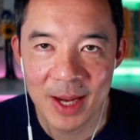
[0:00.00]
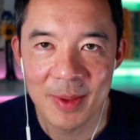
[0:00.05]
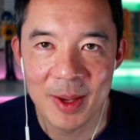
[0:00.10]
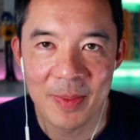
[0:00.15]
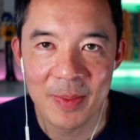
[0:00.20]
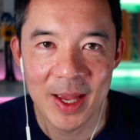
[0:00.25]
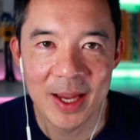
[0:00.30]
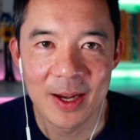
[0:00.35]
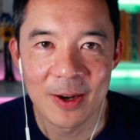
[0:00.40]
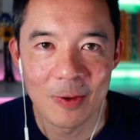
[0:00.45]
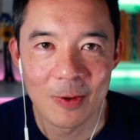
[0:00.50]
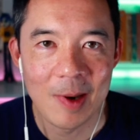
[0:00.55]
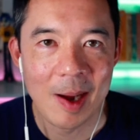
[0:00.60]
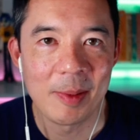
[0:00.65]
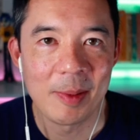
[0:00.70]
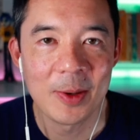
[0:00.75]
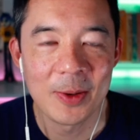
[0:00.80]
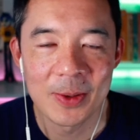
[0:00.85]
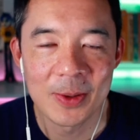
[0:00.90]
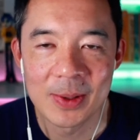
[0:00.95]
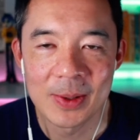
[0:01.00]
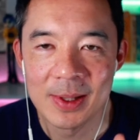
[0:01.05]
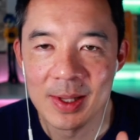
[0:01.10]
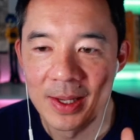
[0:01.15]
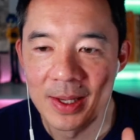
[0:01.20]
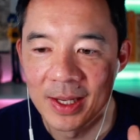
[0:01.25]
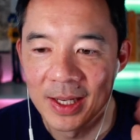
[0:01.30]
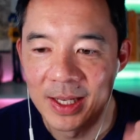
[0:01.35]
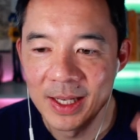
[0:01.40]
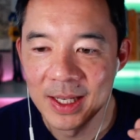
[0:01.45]
Baker rabbit hole.
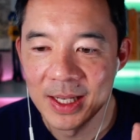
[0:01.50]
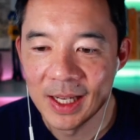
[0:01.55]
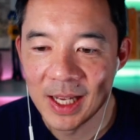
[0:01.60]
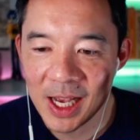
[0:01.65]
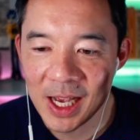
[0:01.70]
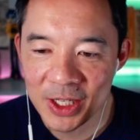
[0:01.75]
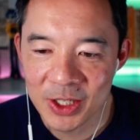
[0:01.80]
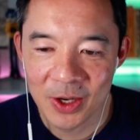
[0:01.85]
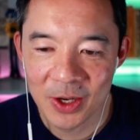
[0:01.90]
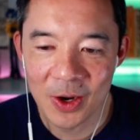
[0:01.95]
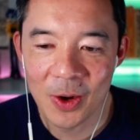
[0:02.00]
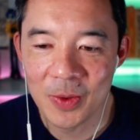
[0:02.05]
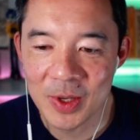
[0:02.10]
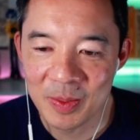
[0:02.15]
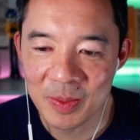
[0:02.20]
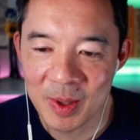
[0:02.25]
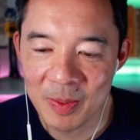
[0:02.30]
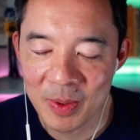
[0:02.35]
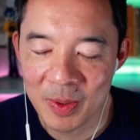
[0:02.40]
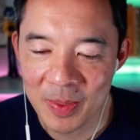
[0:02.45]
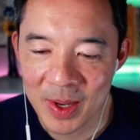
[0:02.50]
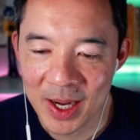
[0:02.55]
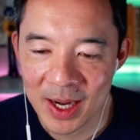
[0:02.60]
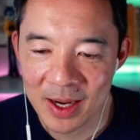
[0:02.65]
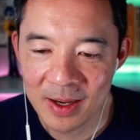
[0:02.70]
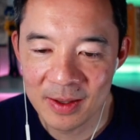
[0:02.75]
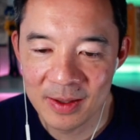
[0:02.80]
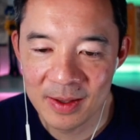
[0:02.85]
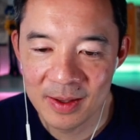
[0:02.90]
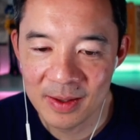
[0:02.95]
I should always be
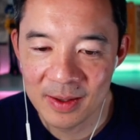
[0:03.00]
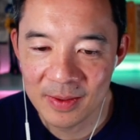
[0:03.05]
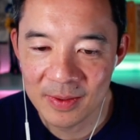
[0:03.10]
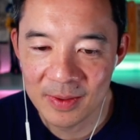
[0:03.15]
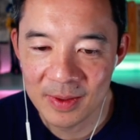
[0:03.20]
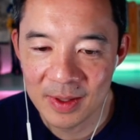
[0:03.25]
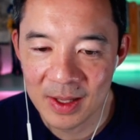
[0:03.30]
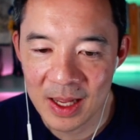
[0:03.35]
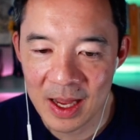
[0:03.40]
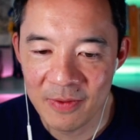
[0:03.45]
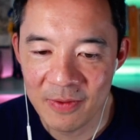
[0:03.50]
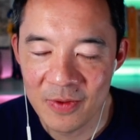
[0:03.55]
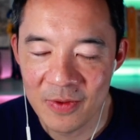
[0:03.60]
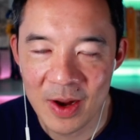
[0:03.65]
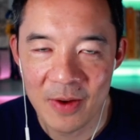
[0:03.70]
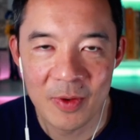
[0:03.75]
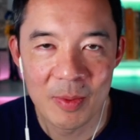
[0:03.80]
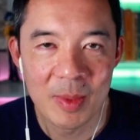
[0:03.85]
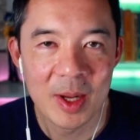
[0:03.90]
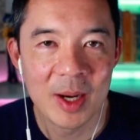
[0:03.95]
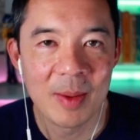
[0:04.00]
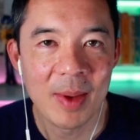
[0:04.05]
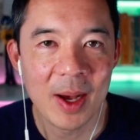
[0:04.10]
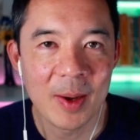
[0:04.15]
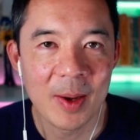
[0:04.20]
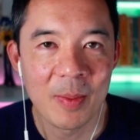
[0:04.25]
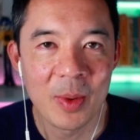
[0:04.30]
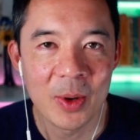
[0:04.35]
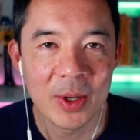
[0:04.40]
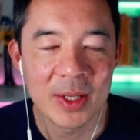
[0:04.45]
prepared. I've never been
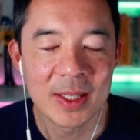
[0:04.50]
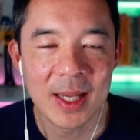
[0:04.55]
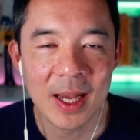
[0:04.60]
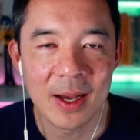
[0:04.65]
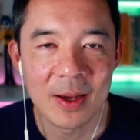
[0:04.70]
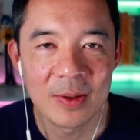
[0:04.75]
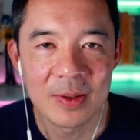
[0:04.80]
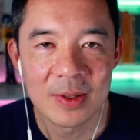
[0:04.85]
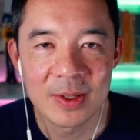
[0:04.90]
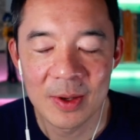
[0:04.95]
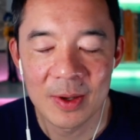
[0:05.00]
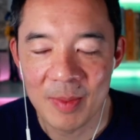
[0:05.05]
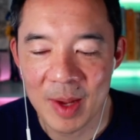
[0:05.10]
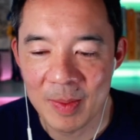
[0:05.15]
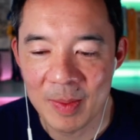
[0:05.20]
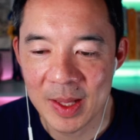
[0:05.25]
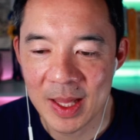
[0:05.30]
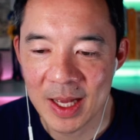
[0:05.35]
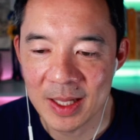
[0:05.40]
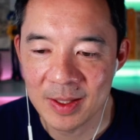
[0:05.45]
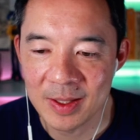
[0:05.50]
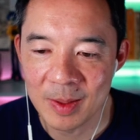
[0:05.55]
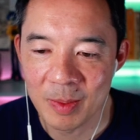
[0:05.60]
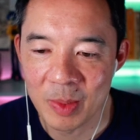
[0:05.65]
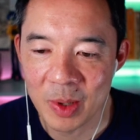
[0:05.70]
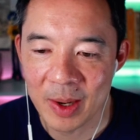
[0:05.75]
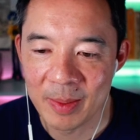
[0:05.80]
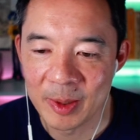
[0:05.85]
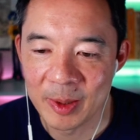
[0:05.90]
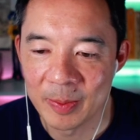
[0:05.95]
about Boy Scout, so maybe that's the
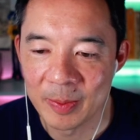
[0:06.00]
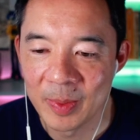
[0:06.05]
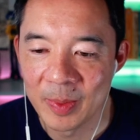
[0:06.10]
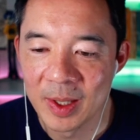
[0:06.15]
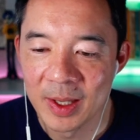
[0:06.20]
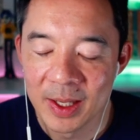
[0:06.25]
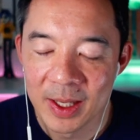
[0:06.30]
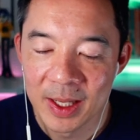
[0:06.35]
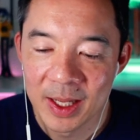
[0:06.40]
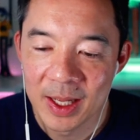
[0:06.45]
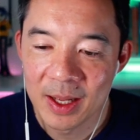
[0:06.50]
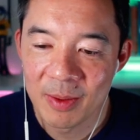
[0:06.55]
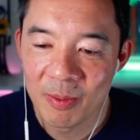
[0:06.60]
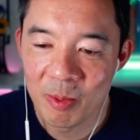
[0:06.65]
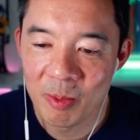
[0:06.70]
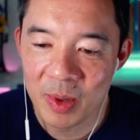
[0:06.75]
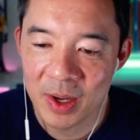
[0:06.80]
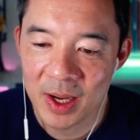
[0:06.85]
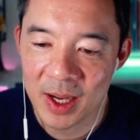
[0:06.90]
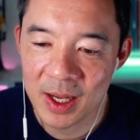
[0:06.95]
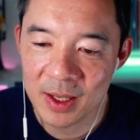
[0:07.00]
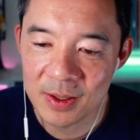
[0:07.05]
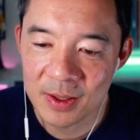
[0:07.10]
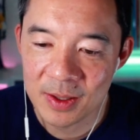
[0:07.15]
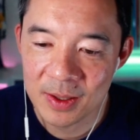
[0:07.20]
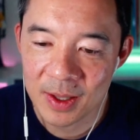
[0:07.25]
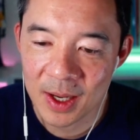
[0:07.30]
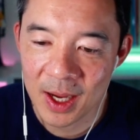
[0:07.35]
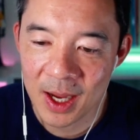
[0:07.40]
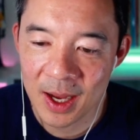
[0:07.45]
problem.
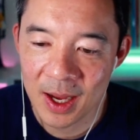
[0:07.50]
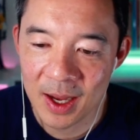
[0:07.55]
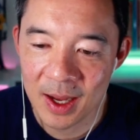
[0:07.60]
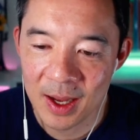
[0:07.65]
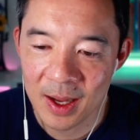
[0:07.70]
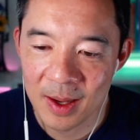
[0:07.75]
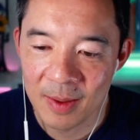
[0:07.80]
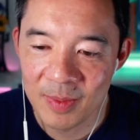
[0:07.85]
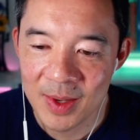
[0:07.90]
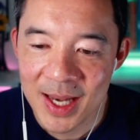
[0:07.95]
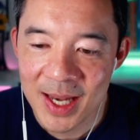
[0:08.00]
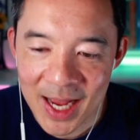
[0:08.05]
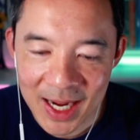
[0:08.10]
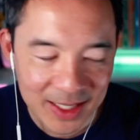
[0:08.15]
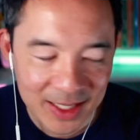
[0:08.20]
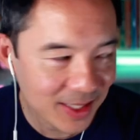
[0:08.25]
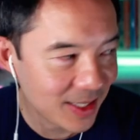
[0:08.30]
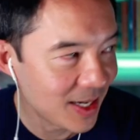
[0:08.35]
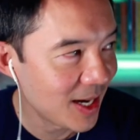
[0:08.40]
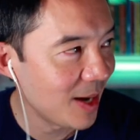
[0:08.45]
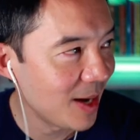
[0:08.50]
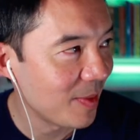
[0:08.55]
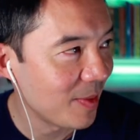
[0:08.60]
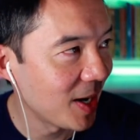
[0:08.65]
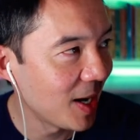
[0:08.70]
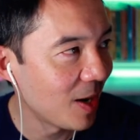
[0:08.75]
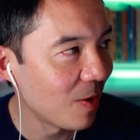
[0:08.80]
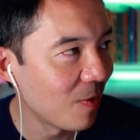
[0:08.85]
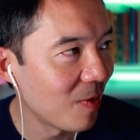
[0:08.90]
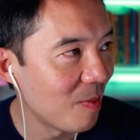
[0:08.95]
But next time
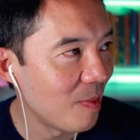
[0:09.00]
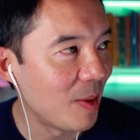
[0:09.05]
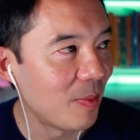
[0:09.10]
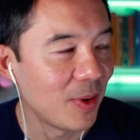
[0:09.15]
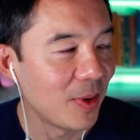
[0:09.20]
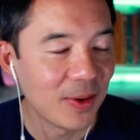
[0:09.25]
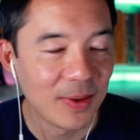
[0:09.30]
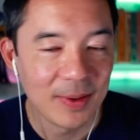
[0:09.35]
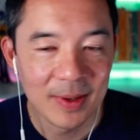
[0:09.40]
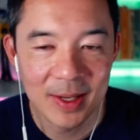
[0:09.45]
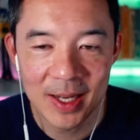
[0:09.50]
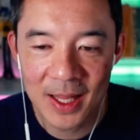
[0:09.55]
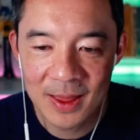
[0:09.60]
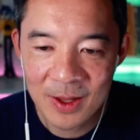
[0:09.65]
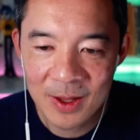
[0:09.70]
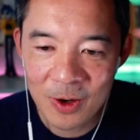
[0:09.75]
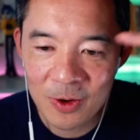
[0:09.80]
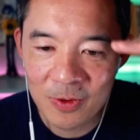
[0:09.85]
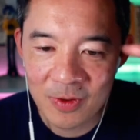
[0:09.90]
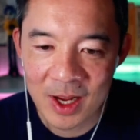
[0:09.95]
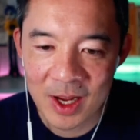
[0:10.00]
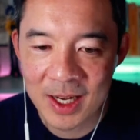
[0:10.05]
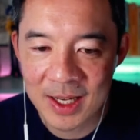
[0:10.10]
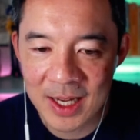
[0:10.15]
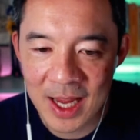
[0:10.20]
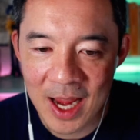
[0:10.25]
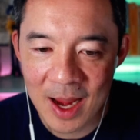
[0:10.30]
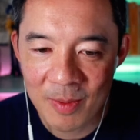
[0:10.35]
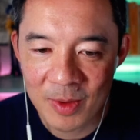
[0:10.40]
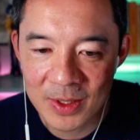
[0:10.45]
I got to remember, get the
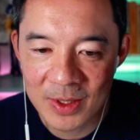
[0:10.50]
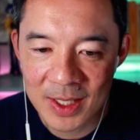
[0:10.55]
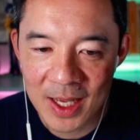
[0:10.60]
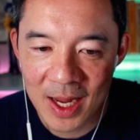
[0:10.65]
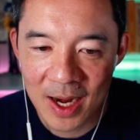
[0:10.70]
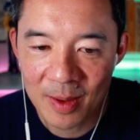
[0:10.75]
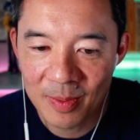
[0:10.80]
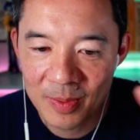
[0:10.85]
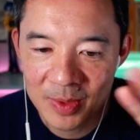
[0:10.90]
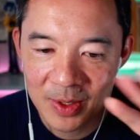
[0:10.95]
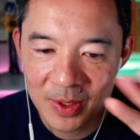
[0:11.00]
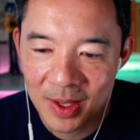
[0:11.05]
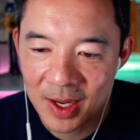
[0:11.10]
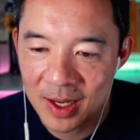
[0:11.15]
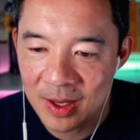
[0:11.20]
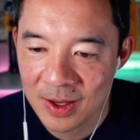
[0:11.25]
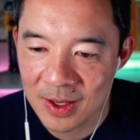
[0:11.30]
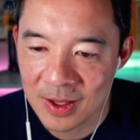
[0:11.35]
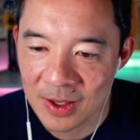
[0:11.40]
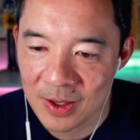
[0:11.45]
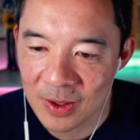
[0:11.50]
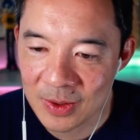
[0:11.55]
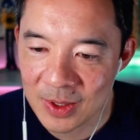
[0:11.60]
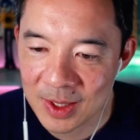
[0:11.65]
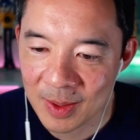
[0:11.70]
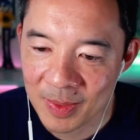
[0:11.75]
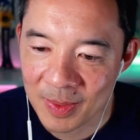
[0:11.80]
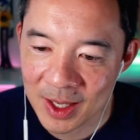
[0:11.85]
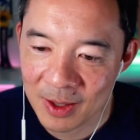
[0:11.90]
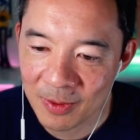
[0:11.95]
overhead camera set up so that you can do
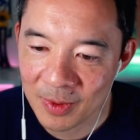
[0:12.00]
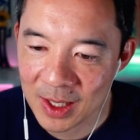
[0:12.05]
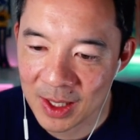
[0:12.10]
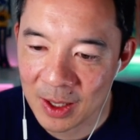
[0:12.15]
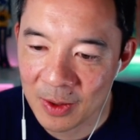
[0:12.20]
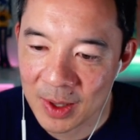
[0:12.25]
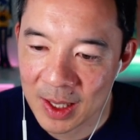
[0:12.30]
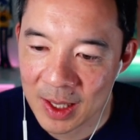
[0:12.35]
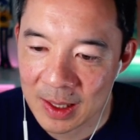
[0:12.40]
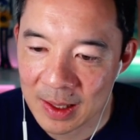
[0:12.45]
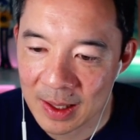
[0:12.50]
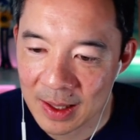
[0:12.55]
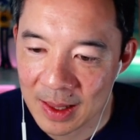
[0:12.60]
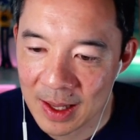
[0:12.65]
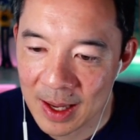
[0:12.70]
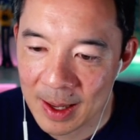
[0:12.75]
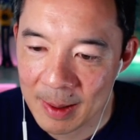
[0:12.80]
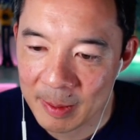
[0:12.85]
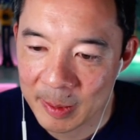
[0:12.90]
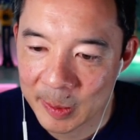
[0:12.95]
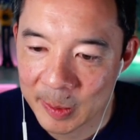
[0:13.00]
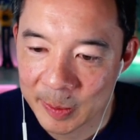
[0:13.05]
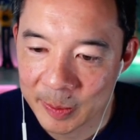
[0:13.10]
something really quick like that.